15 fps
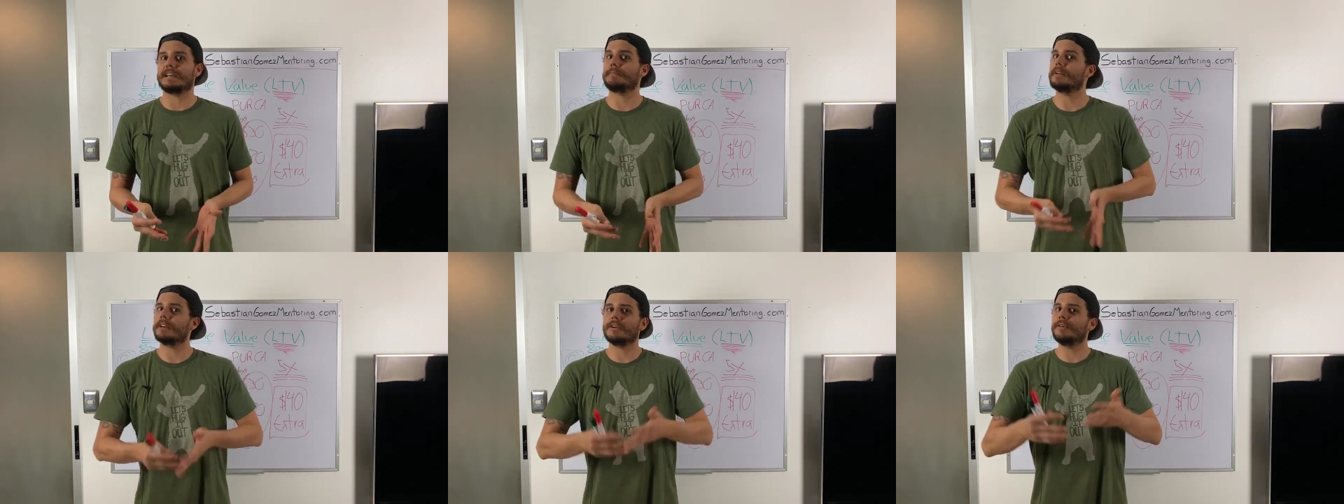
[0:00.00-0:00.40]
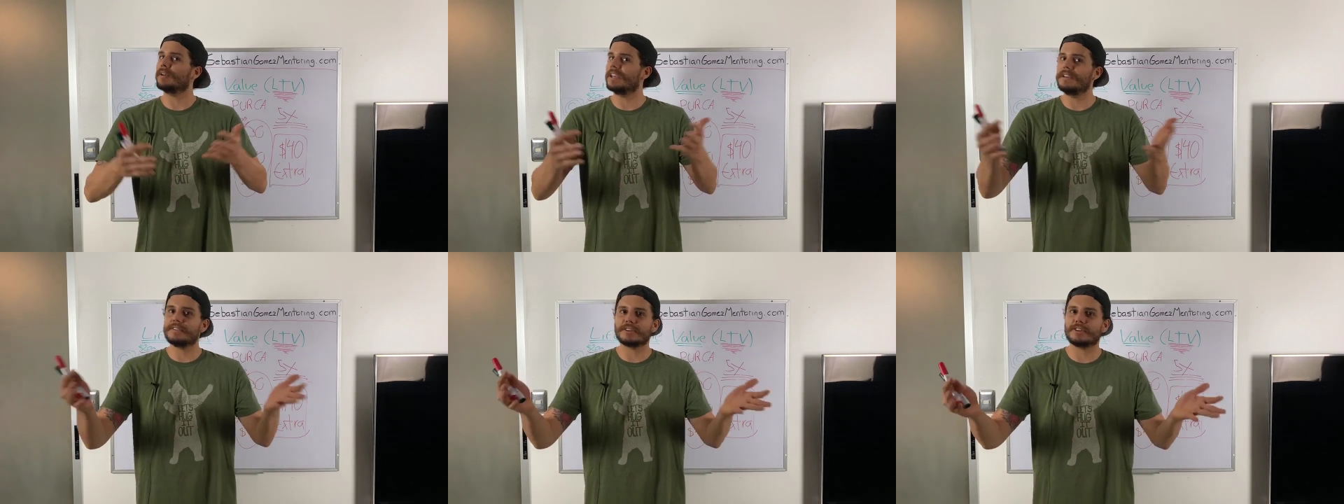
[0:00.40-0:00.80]
I'm
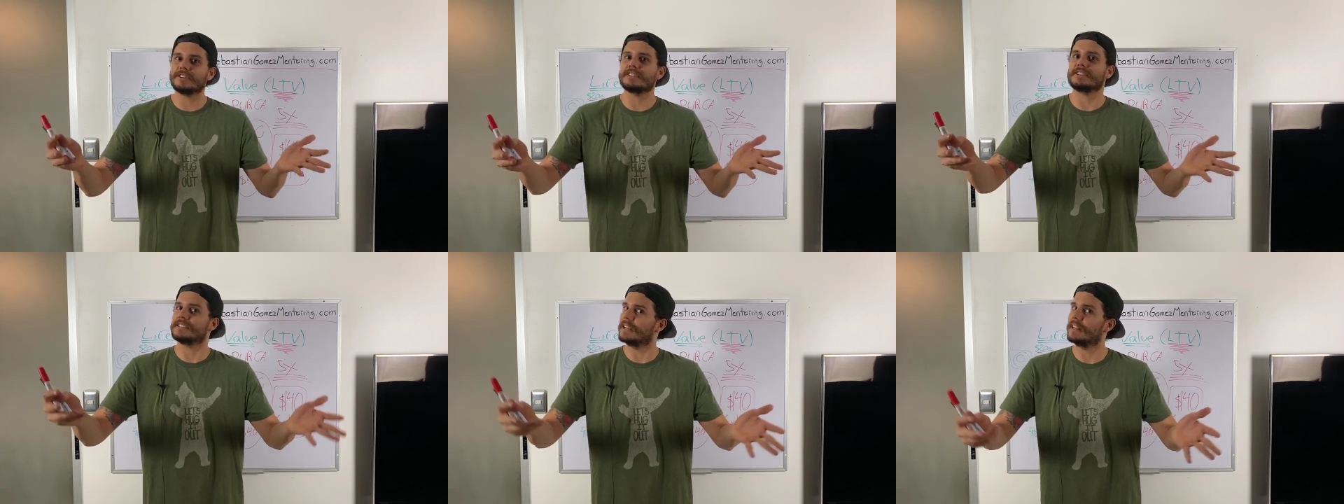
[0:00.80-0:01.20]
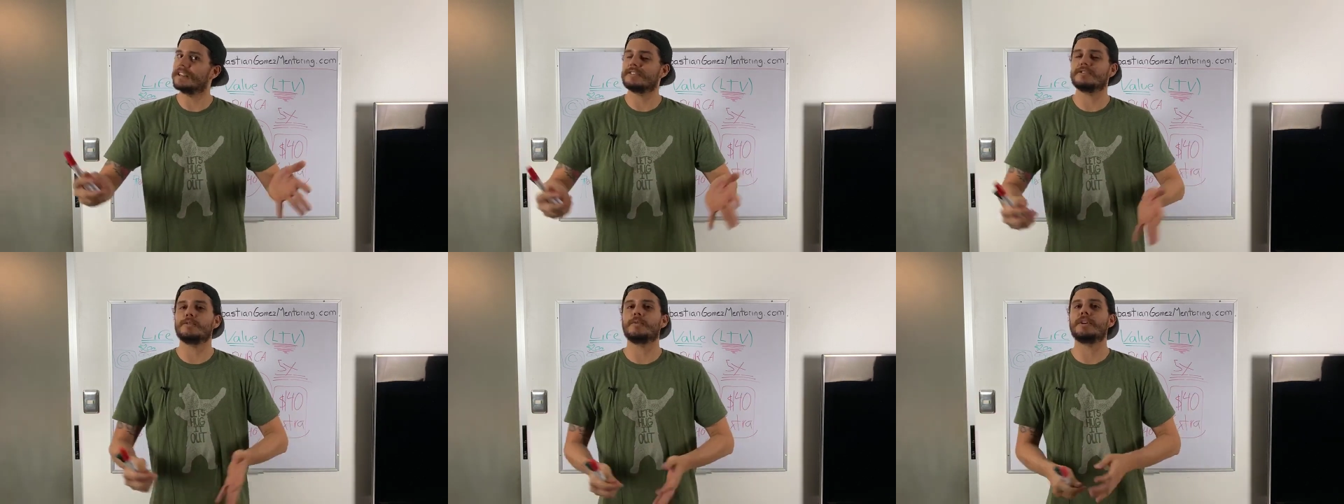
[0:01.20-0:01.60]
not even going to sell
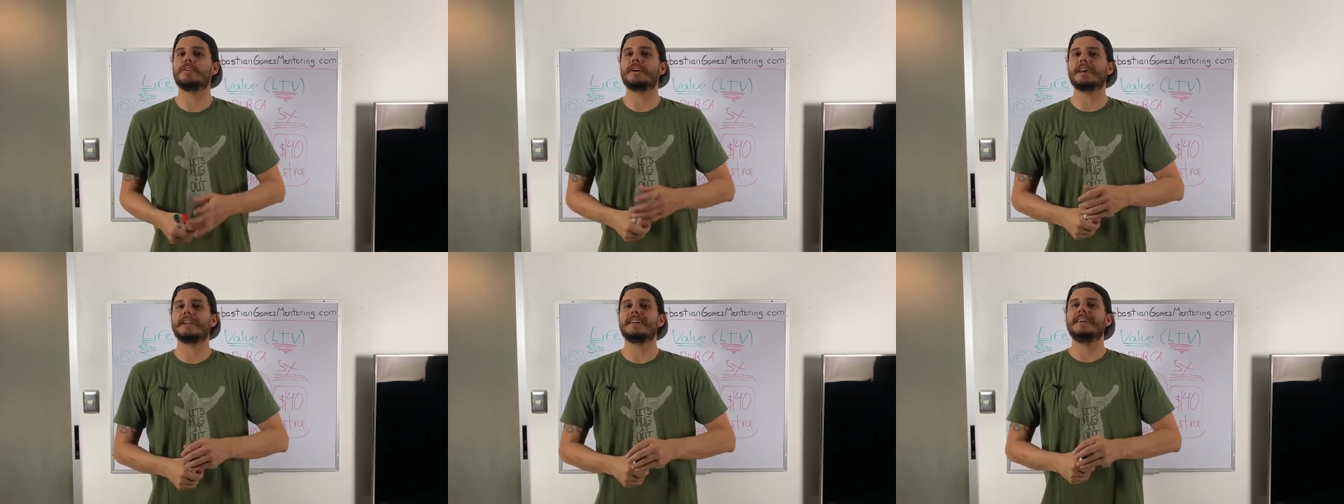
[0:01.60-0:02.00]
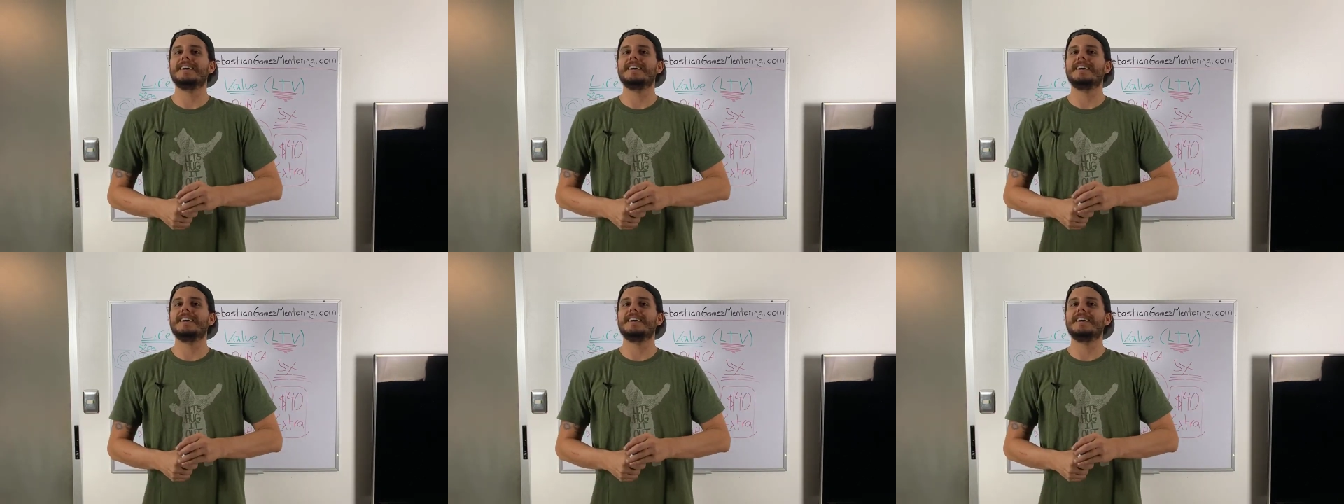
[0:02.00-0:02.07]
it so we don't get